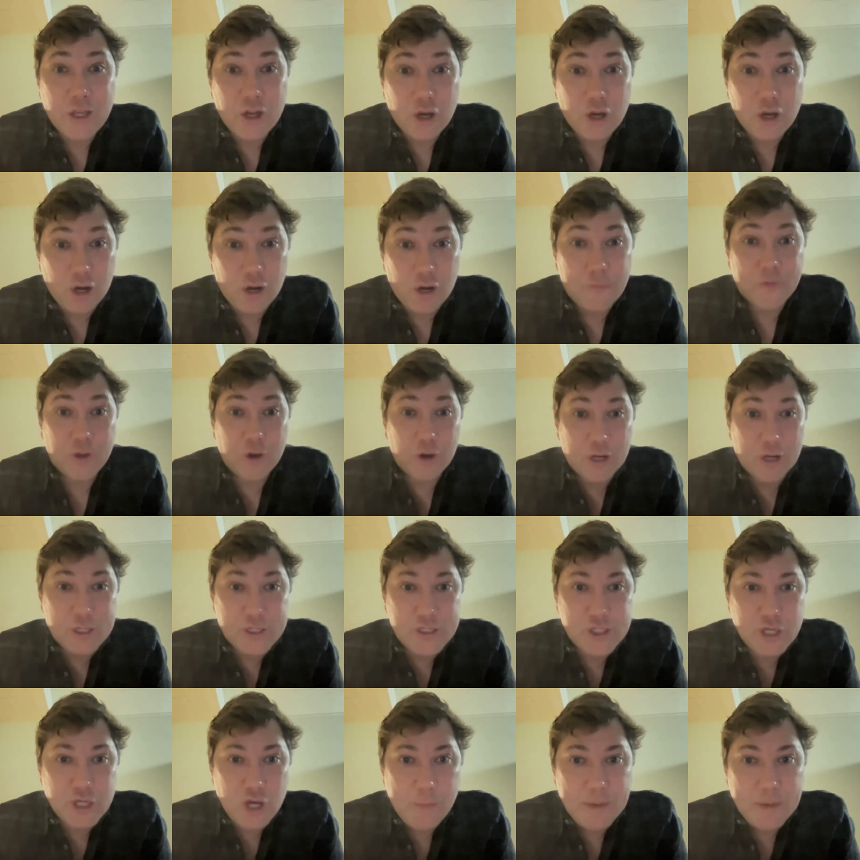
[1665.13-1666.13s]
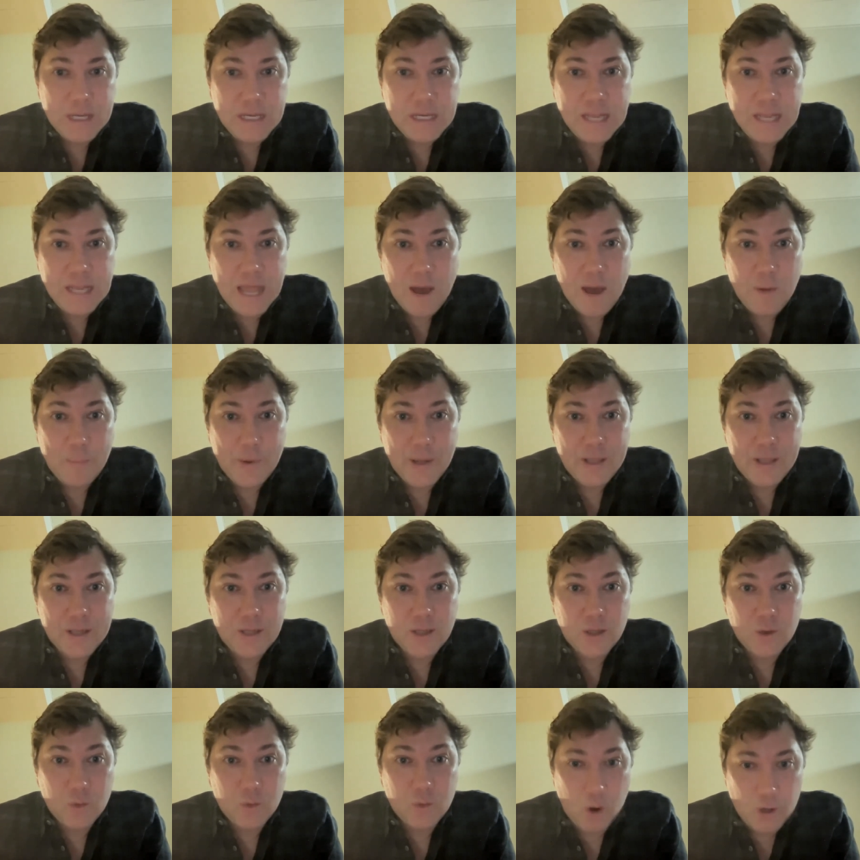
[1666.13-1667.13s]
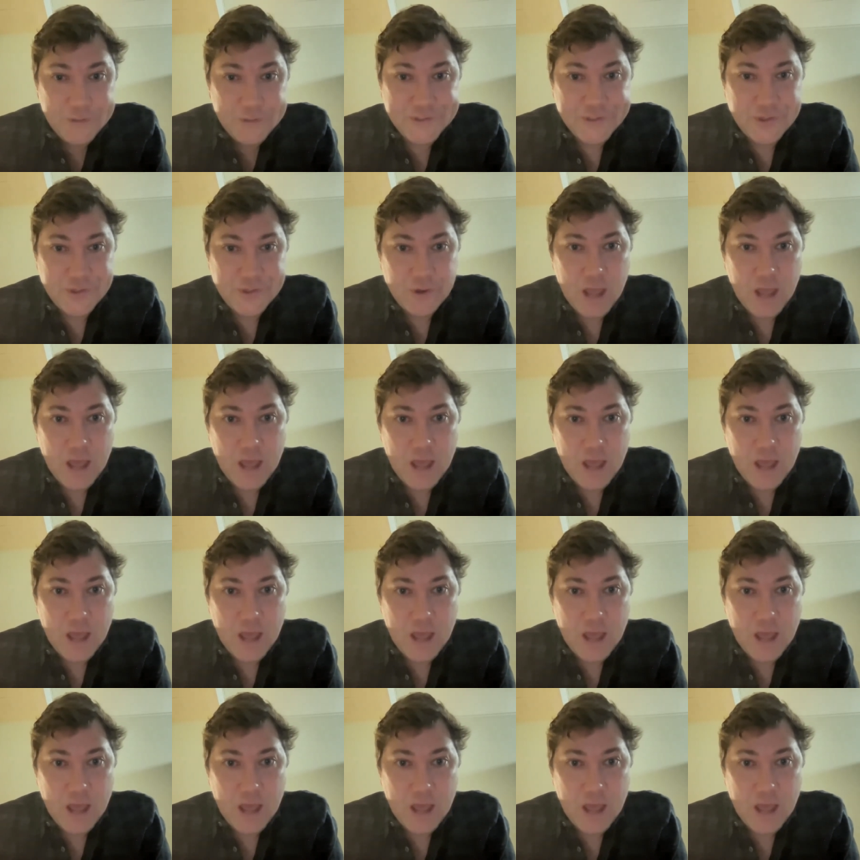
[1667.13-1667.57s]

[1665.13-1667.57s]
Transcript: You're you're in Germany now, but you also